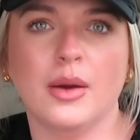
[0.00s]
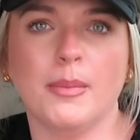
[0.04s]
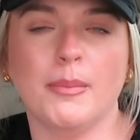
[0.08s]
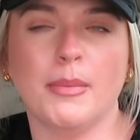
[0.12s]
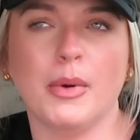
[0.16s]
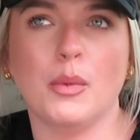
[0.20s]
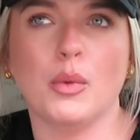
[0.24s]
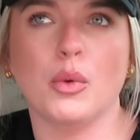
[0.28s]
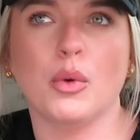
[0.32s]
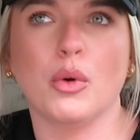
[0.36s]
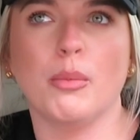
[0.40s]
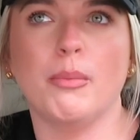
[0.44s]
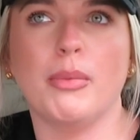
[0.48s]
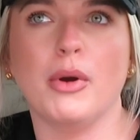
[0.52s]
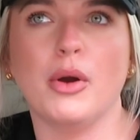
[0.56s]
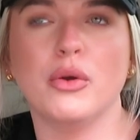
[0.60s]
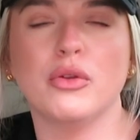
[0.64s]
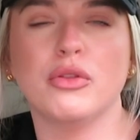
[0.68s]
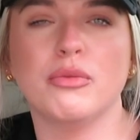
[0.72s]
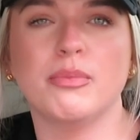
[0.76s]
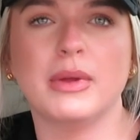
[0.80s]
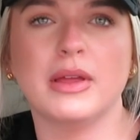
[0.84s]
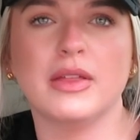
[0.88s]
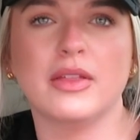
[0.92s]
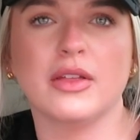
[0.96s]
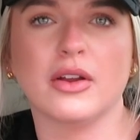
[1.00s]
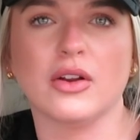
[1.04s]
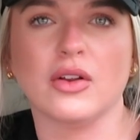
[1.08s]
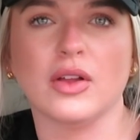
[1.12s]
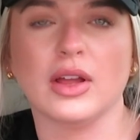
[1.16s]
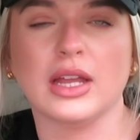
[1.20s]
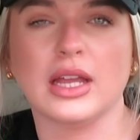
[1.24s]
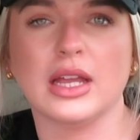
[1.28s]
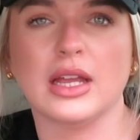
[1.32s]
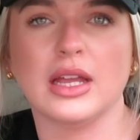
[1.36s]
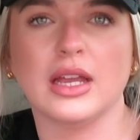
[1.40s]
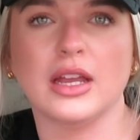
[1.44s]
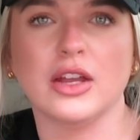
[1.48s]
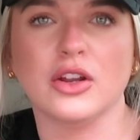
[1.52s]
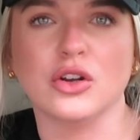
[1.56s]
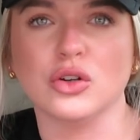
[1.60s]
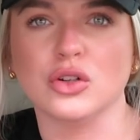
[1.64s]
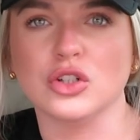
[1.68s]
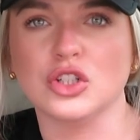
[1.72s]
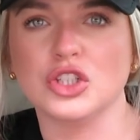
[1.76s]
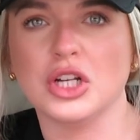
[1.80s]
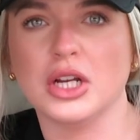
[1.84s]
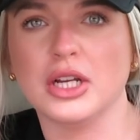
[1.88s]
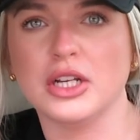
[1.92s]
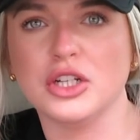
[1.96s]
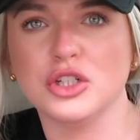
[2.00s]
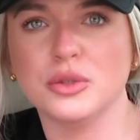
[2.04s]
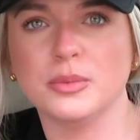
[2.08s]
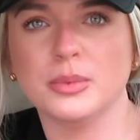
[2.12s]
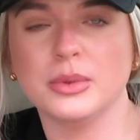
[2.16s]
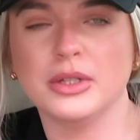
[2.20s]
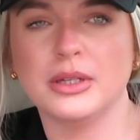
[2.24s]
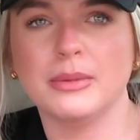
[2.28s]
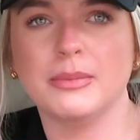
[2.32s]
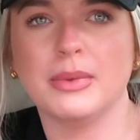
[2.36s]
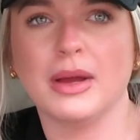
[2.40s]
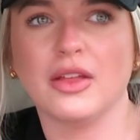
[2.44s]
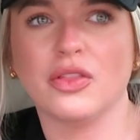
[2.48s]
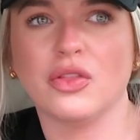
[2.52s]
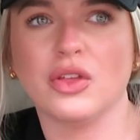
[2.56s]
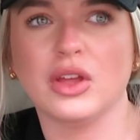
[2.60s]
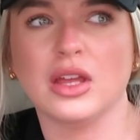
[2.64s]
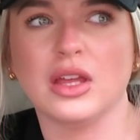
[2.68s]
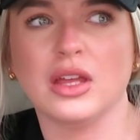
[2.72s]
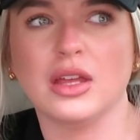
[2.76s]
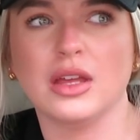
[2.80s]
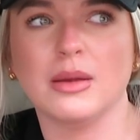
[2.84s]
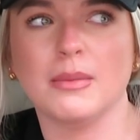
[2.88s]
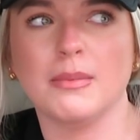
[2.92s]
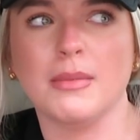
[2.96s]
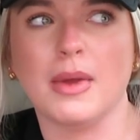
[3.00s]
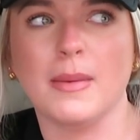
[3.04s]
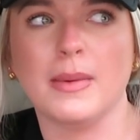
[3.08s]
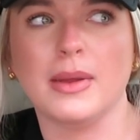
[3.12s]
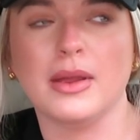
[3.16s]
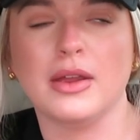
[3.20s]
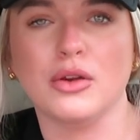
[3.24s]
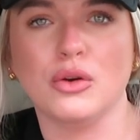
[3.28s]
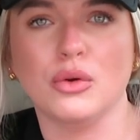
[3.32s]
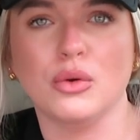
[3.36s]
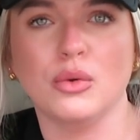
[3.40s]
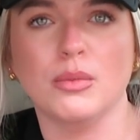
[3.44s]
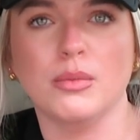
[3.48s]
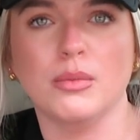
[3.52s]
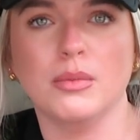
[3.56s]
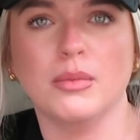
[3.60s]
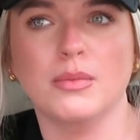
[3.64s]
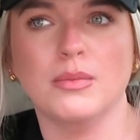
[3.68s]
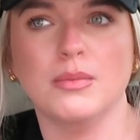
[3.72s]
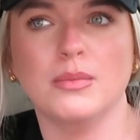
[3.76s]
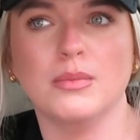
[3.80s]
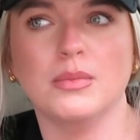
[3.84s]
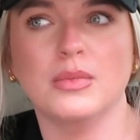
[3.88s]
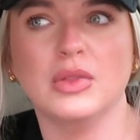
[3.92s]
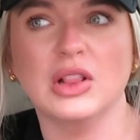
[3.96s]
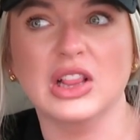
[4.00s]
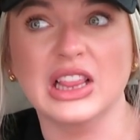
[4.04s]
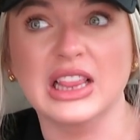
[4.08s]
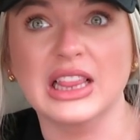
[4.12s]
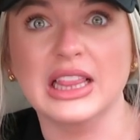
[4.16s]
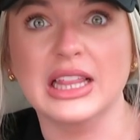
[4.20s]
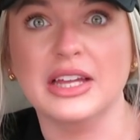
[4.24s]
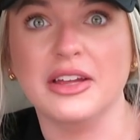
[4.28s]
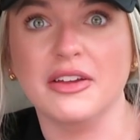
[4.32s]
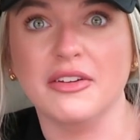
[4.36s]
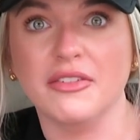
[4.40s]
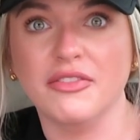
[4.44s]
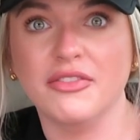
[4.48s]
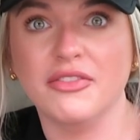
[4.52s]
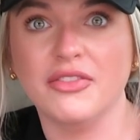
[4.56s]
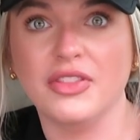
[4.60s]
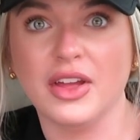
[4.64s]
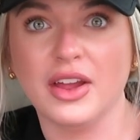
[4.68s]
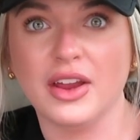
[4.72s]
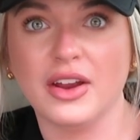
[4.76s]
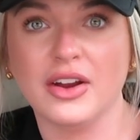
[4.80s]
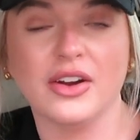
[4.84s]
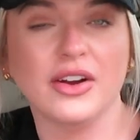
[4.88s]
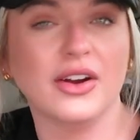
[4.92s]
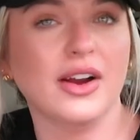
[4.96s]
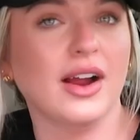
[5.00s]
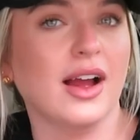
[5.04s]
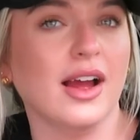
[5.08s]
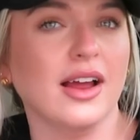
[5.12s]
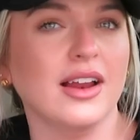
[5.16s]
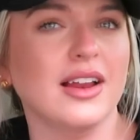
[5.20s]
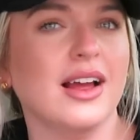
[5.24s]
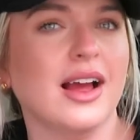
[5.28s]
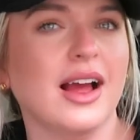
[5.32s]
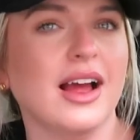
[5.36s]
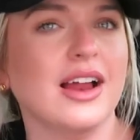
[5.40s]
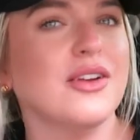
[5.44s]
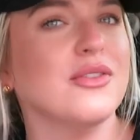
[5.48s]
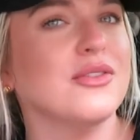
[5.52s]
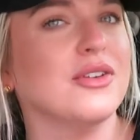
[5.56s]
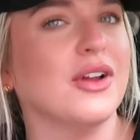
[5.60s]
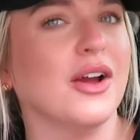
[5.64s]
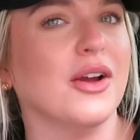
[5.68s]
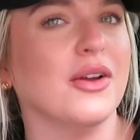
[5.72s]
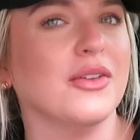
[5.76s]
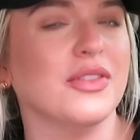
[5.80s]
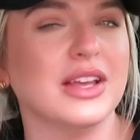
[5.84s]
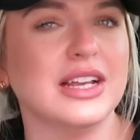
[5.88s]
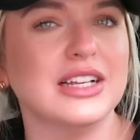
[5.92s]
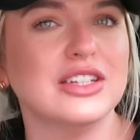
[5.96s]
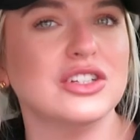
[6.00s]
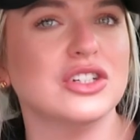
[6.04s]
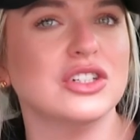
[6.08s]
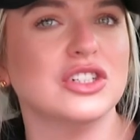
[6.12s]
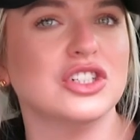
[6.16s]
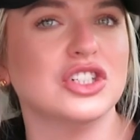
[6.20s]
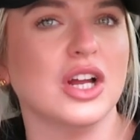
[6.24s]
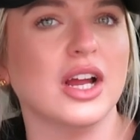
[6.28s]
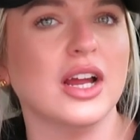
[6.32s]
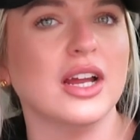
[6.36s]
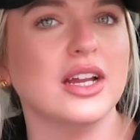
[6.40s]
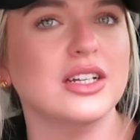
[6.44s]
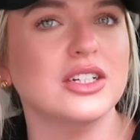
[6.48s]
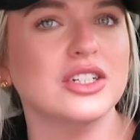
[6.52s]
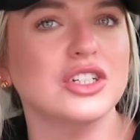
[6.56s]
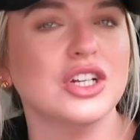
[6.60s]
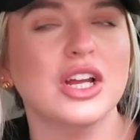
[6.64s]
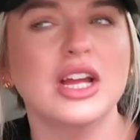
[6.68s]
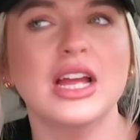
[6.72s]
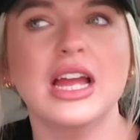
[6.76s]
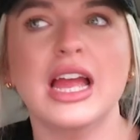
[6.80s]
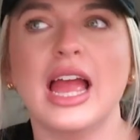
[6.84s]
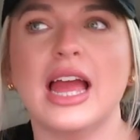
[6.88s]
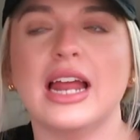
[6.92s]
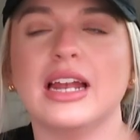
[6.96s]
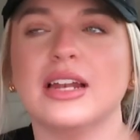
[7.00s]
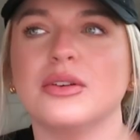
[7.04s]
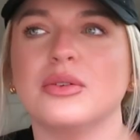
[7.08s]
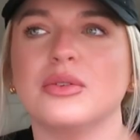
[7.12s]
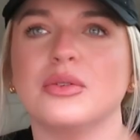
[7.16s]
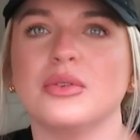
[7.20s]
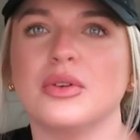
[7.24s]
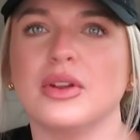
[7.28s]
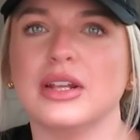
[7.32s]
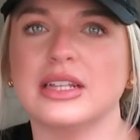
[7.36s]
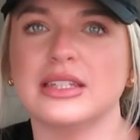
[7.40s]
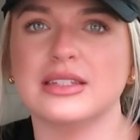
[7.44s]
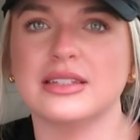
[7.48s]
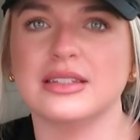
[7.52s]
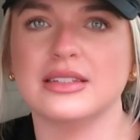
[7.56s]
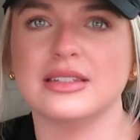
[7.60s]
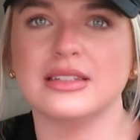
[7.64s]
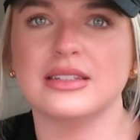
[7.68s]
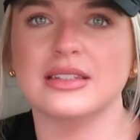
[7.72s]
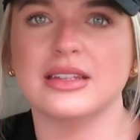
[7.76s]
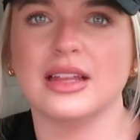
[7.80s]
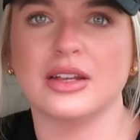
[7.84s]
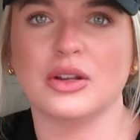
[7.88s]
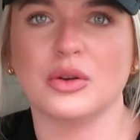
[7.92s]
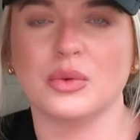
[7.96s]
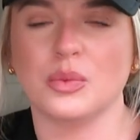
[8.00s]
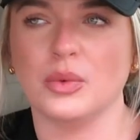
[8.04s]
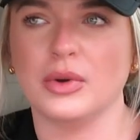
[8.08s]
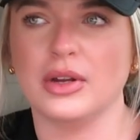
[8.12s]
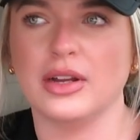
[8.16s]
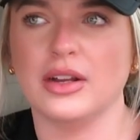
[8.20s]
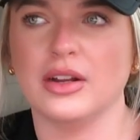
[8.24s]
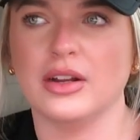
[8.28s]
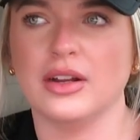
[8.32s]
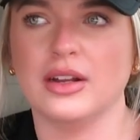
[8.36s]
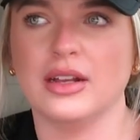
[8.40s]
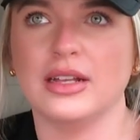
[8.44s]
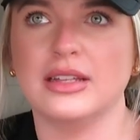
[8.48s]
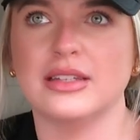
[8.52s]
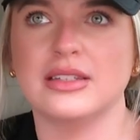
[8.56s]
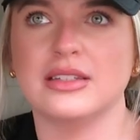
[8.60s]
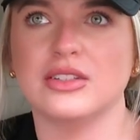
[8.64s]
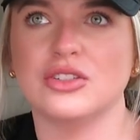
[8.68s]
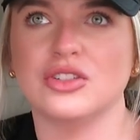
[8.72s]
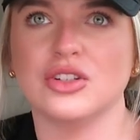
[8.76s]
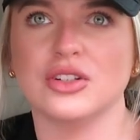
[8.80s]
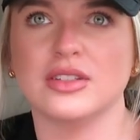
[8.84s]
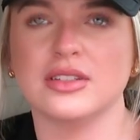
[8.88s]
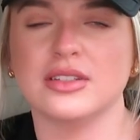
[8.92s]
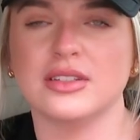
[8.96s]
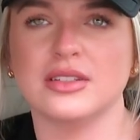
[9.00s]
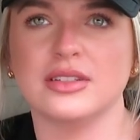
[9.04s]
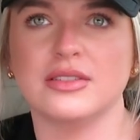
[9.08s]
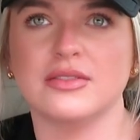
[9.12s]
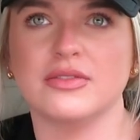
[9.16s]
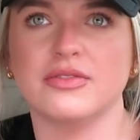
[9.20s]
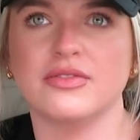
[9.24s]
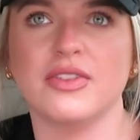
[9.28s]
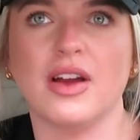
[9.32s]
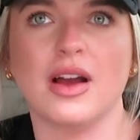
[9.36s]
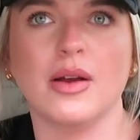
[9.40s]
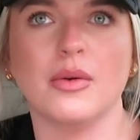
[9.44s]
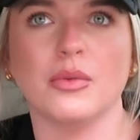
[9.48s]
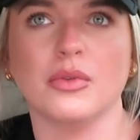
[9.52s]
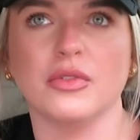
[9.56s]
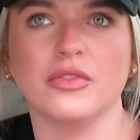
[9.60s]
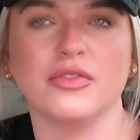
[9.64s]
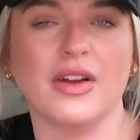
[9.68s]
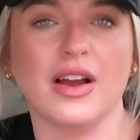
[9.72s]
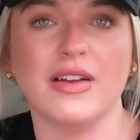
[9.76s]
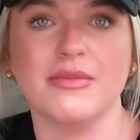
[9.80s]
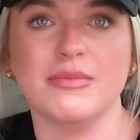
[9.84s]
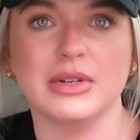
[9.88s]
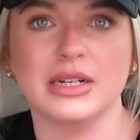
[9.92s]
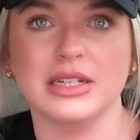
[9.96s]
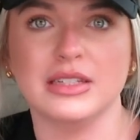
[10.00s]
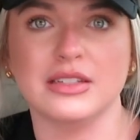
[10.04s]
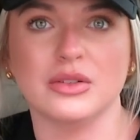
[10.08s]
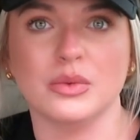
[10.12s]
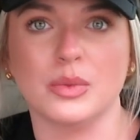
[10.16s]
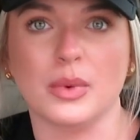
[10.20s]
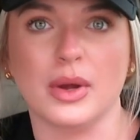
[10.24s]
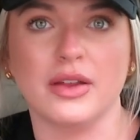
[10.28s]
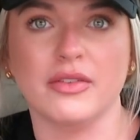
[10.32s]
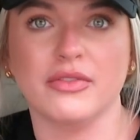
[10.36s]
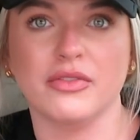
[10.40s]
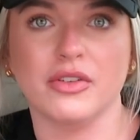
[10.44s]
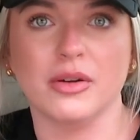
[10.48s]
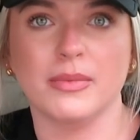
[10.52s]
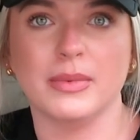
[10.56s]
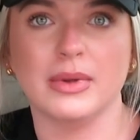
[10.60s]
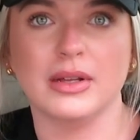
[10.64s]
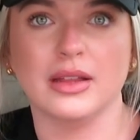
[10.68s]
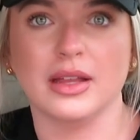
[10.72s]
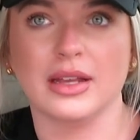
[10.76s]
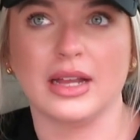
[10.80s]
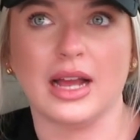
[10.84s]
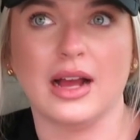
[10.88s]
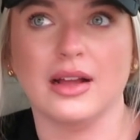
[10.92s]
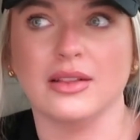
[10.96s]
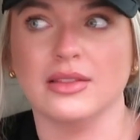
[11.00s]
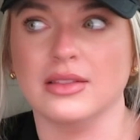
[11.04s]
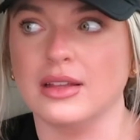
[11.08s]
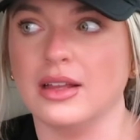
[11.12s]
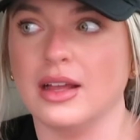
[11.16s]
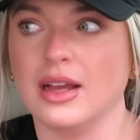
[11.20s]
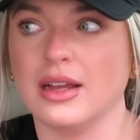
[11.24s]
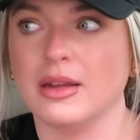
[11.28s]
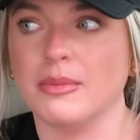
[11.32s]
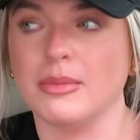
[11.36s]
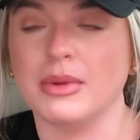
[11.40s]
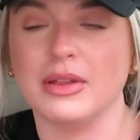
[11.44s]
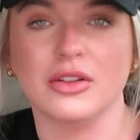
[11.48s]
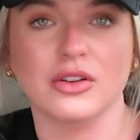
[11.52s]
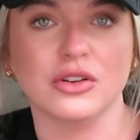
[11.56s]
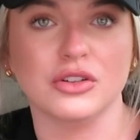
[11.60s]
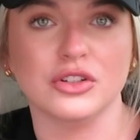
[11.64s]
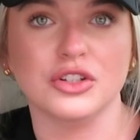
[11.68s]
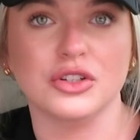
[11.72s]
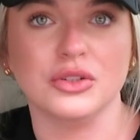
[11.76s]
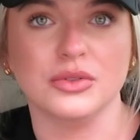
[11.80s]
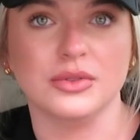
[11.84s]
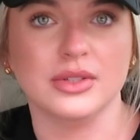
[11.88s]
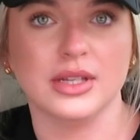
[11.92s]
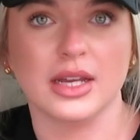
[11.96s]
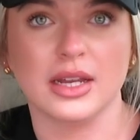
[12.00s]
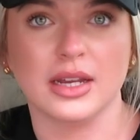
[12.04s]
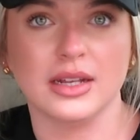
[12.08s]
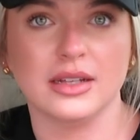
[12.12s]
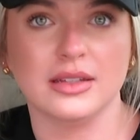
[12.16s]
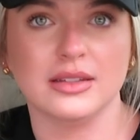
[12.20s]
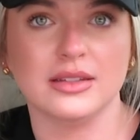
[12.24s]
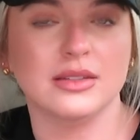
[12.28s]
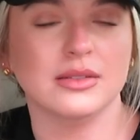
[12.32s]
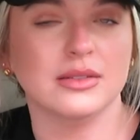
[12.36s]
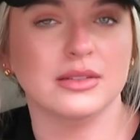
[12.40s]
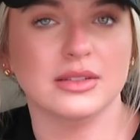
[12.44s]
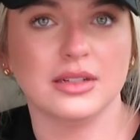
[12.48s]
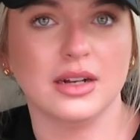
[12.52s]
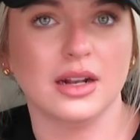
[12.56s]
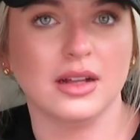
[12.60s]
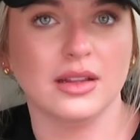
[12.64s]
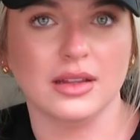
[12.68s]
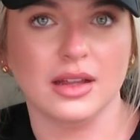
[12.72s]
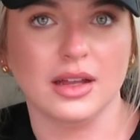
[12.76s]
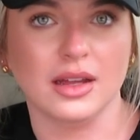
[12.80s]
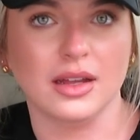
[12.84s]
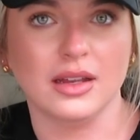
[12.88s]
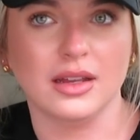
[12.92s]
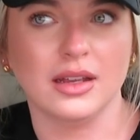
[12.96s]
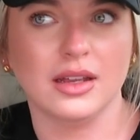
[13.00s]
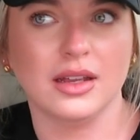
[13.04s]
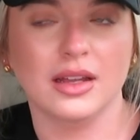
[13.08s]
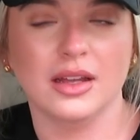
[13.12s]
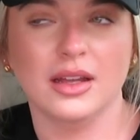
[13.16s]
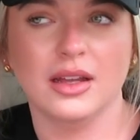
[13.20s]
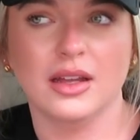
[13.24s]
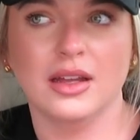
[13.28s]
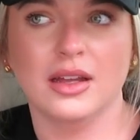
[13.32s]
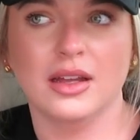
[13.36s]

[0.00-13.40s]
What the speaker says: But we'll both be there, like, interchangeably. But I think maybe he'll live there. I don't know. Things could change. And it's, like, we're 5 minutes away from it. Like, I could be there in 2 seconds. So, it's not, like,